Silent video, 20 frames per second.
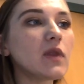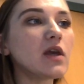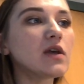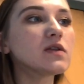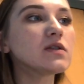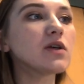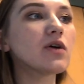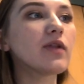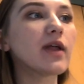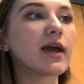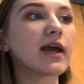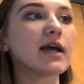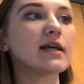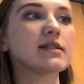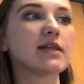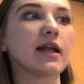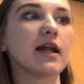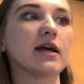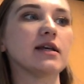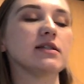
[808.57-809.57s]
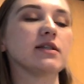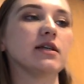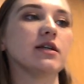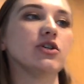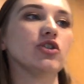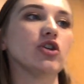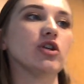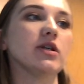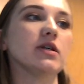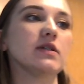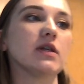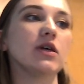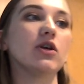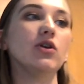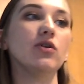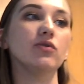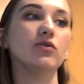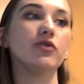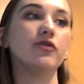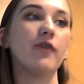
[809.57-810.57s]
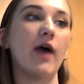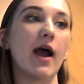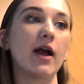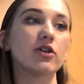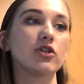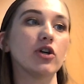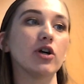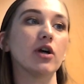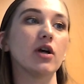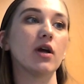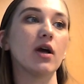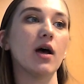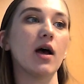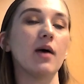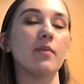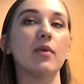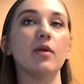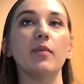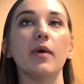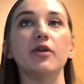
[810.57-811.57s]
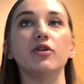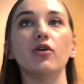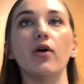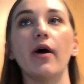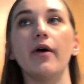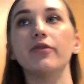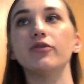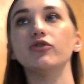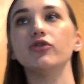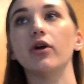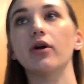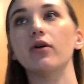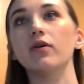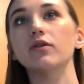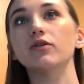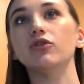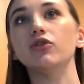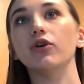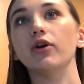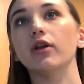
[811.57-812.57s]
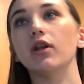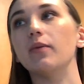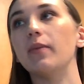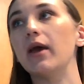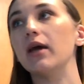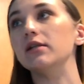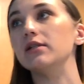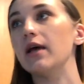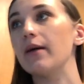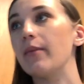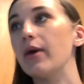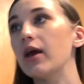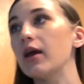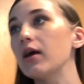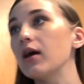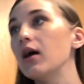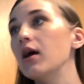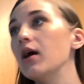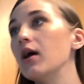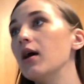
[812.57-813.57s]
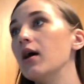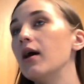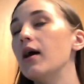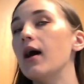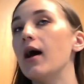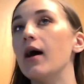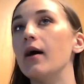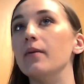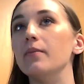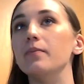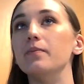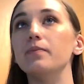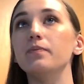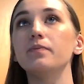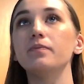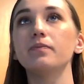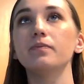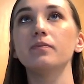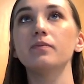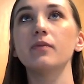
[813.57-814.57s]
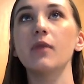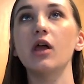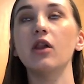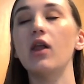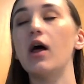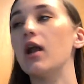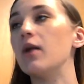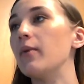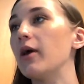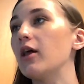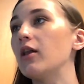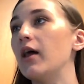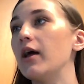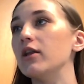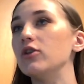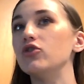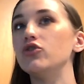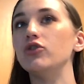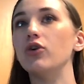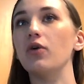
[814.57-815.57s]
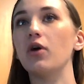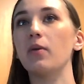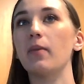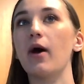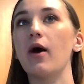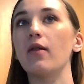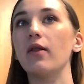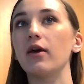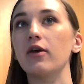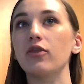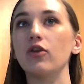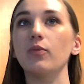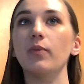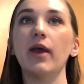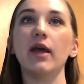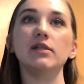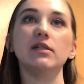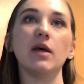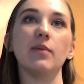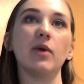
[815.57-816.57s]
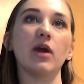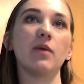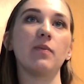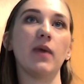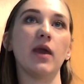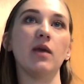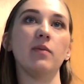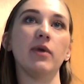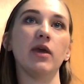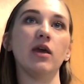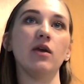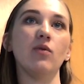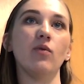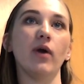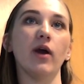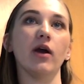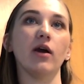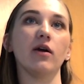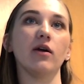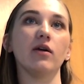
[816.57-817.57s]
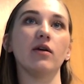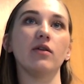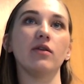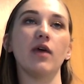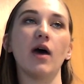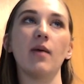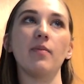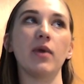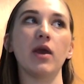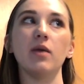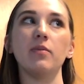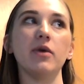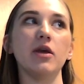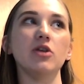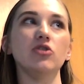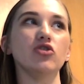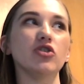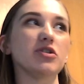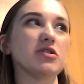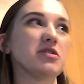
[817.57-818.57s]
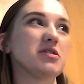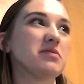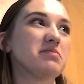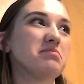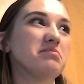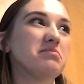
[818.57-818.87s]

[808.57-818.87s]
So like I said, isolation is a huge factor in mental health struggles. During the pandemic, a lot of my clients joke about like their pandemic baby, where that baby just